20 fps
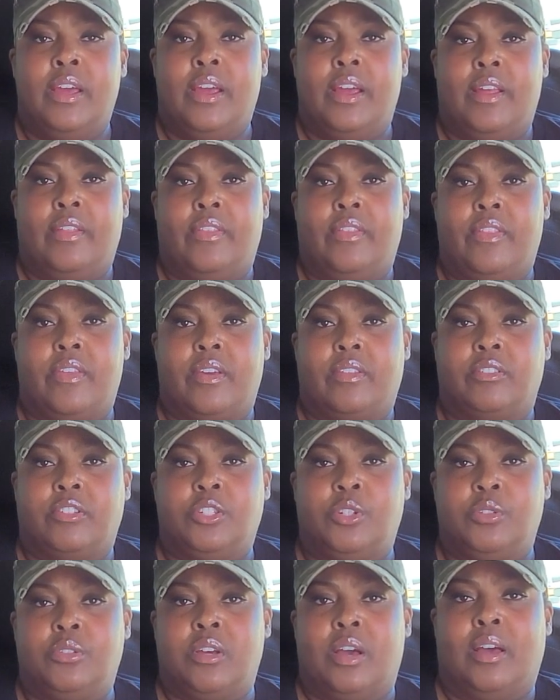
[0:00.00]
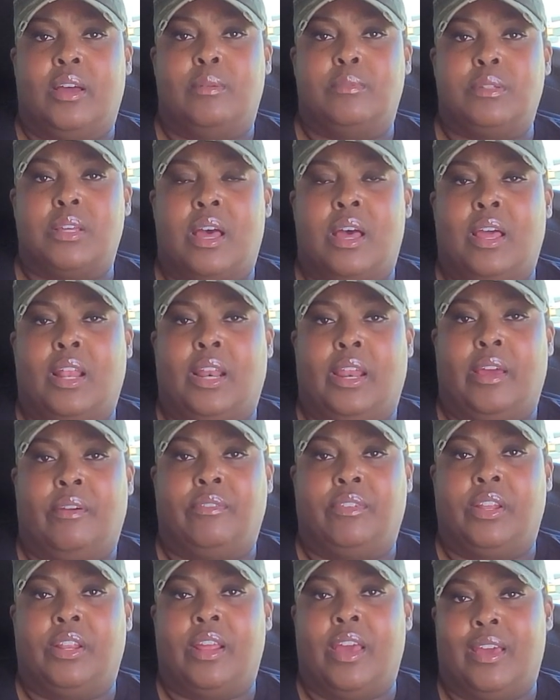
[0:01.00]
and the other 2 times I
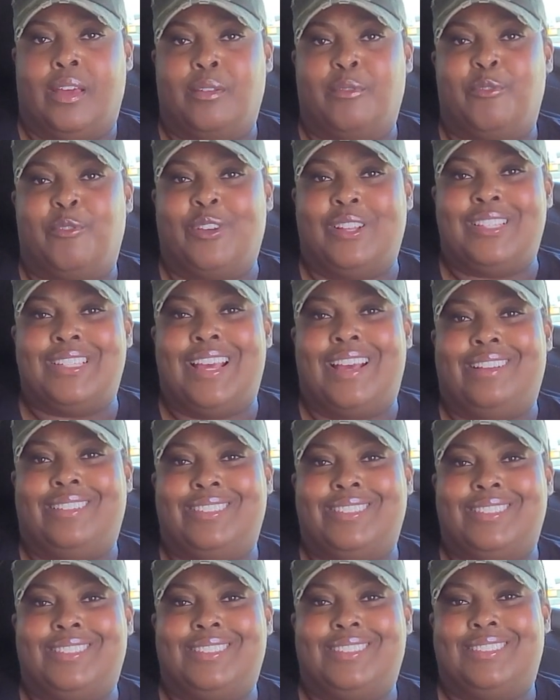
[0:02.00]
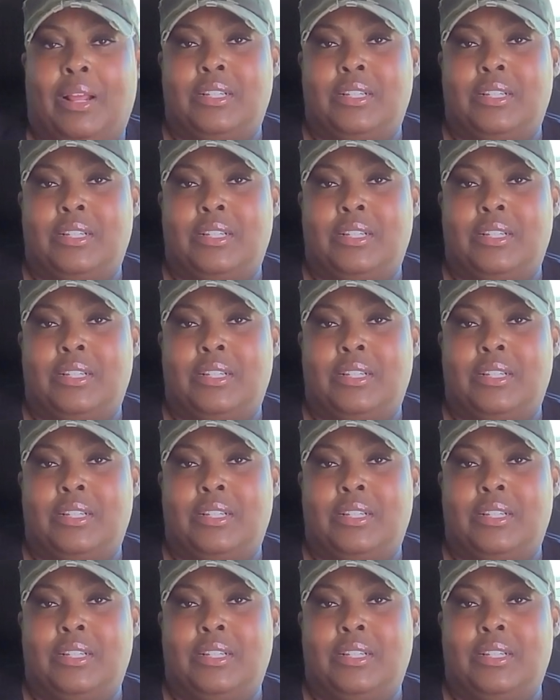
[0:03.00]
left it at a friend's house.